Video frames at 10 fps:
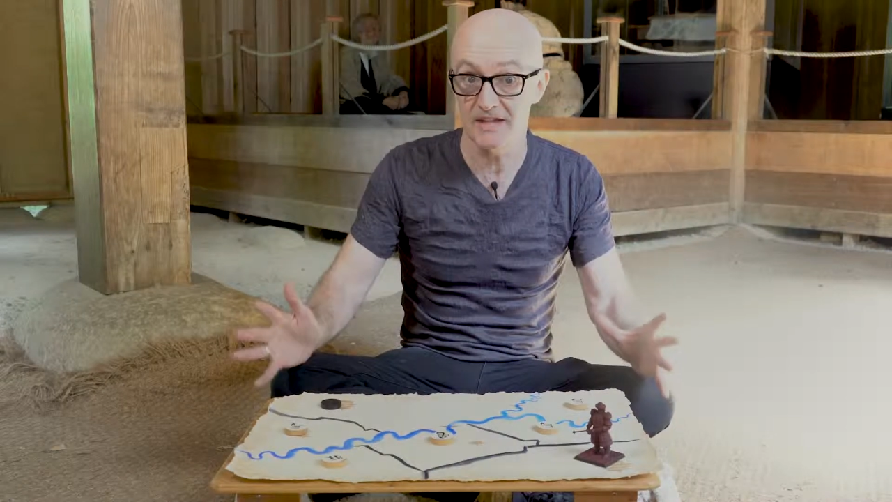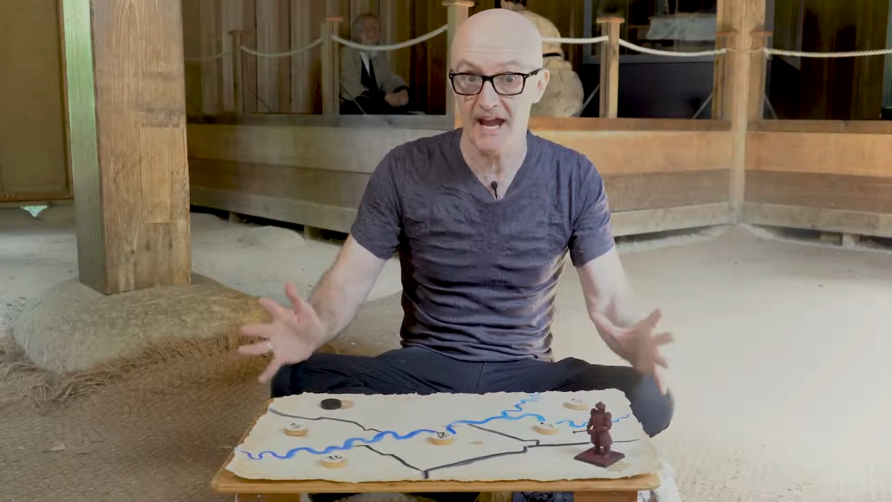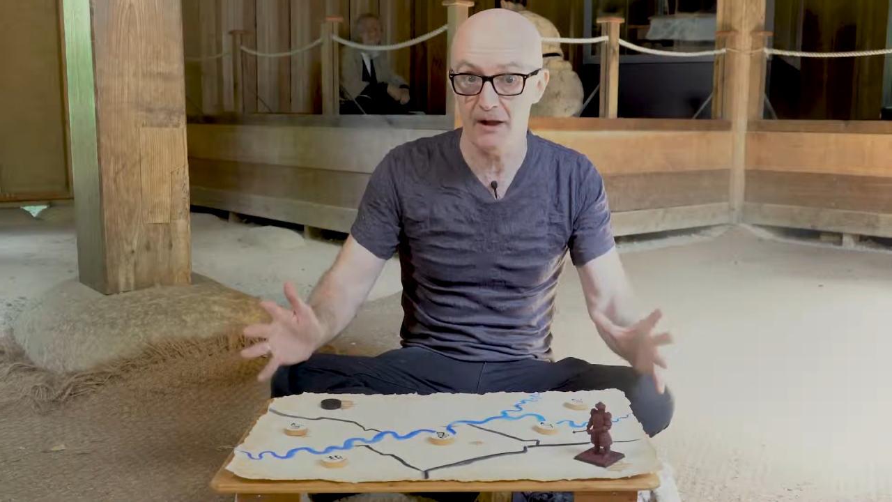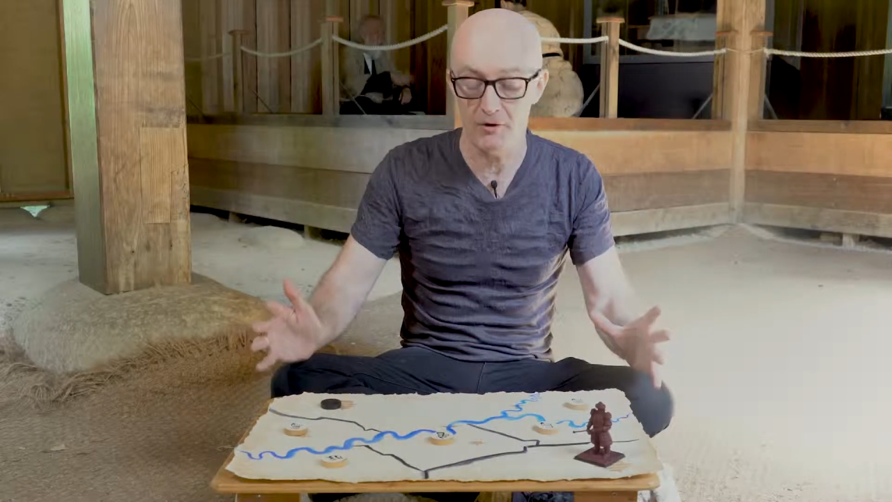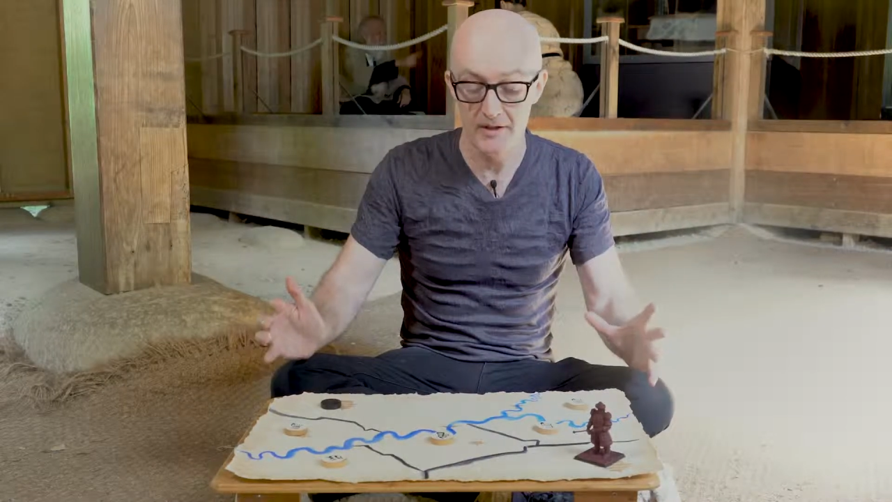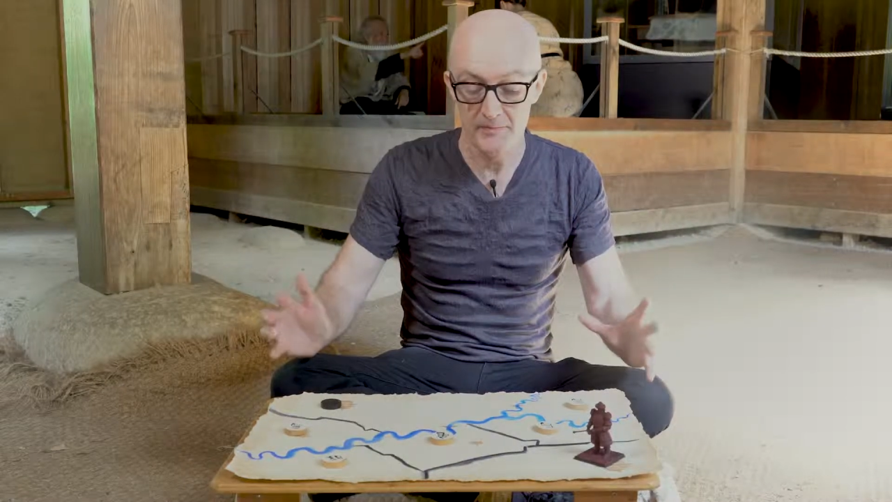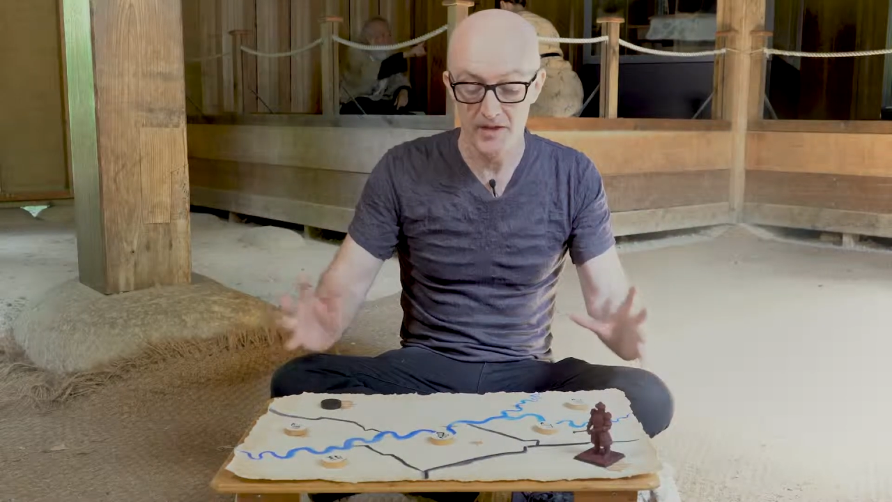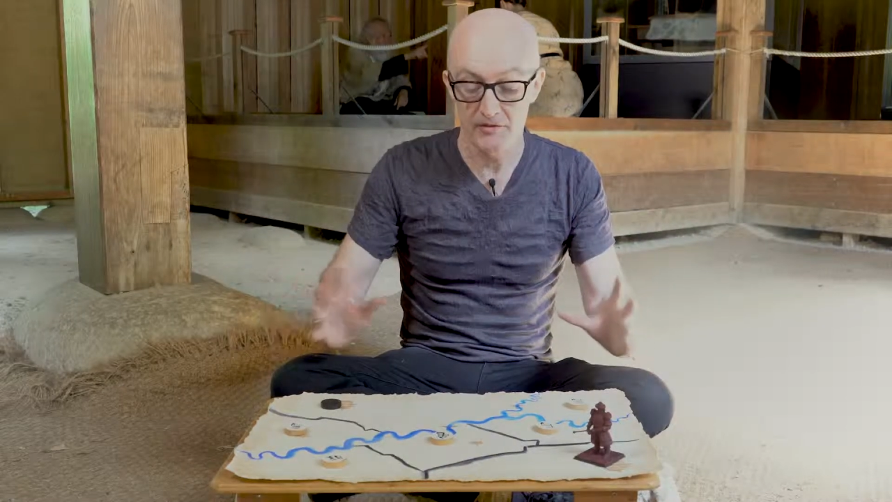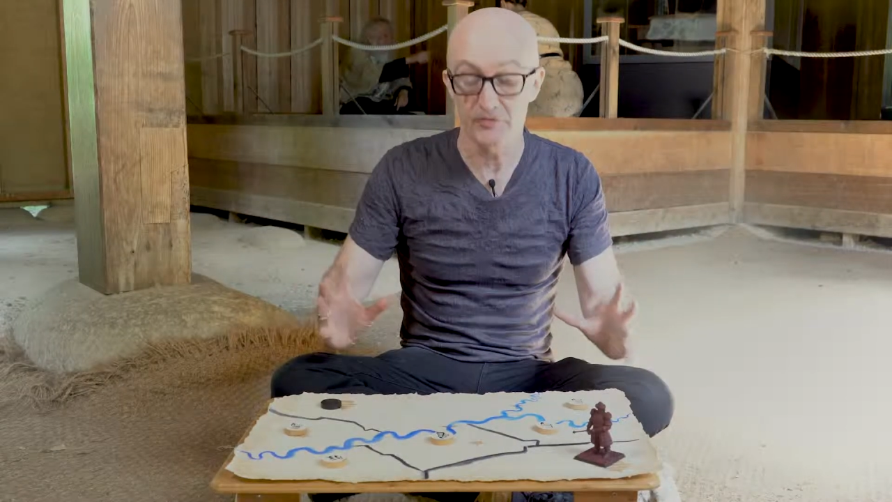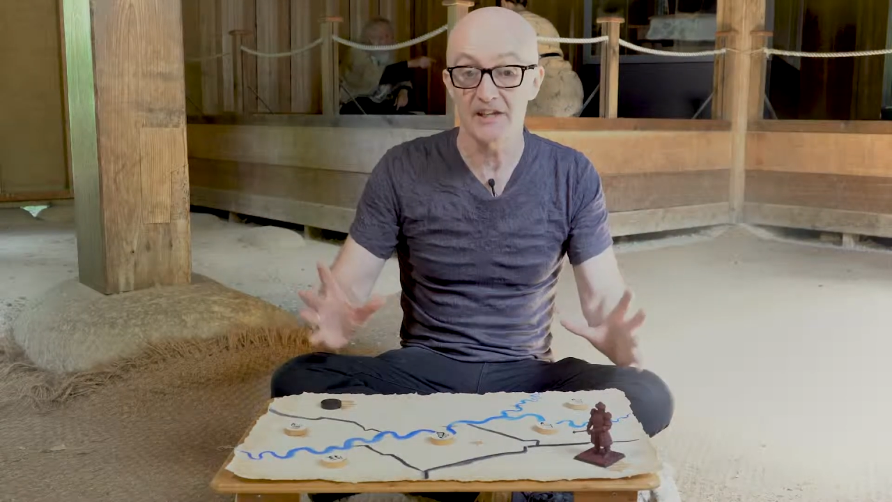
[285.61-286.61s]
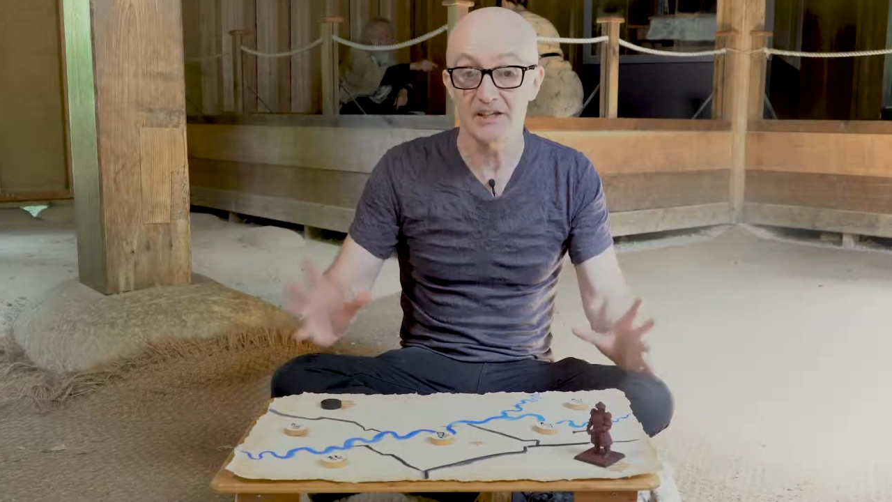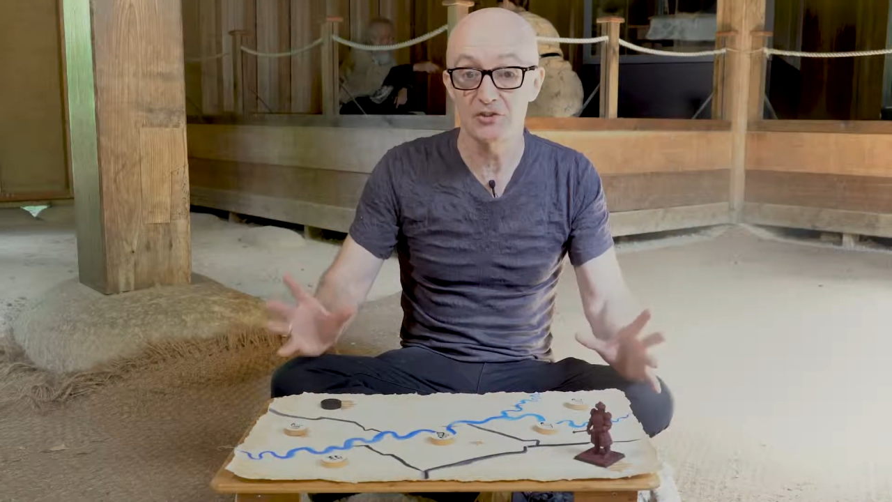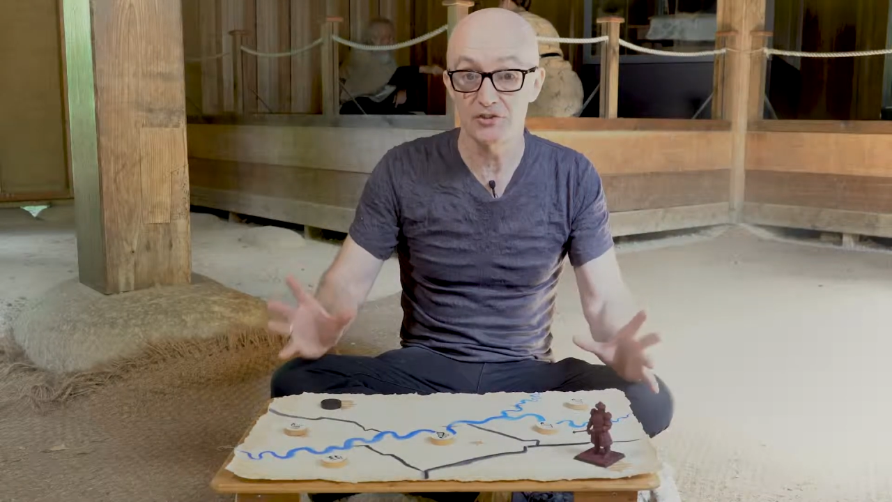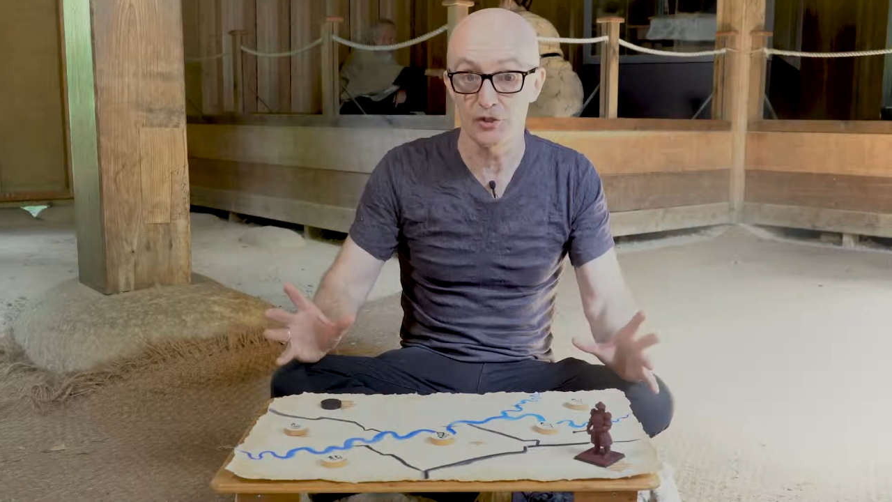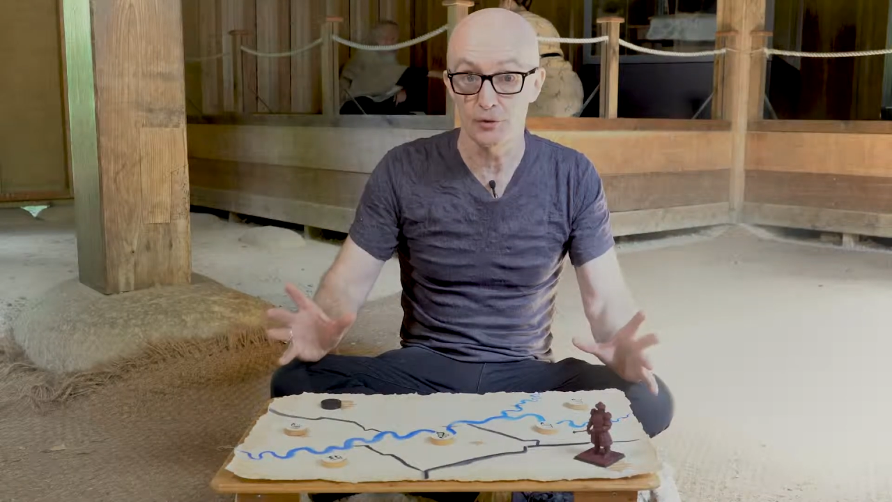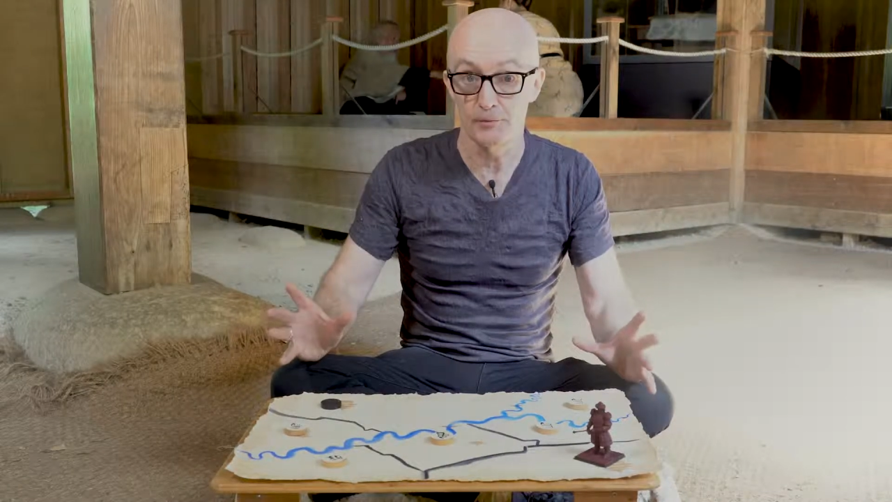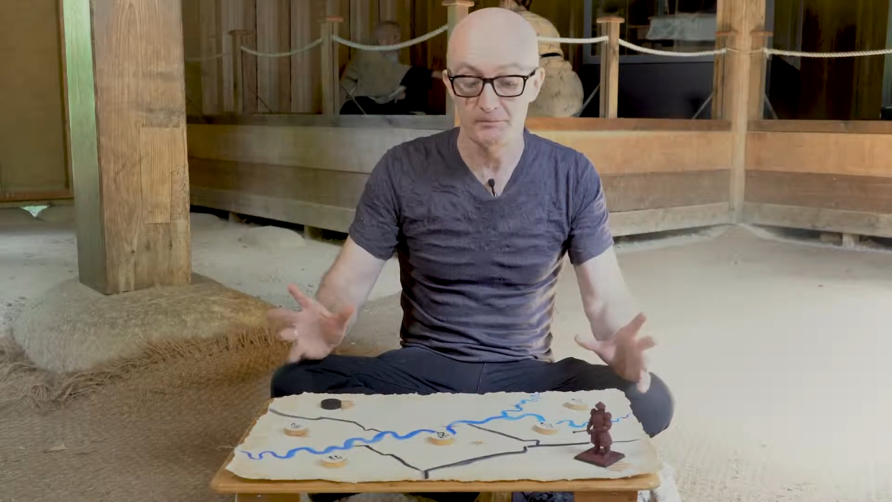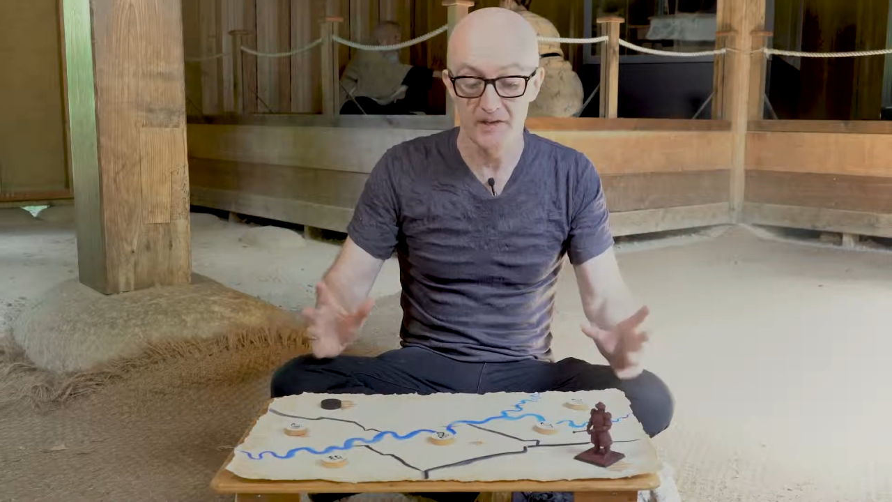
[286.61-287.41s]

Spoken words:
now, that they can do.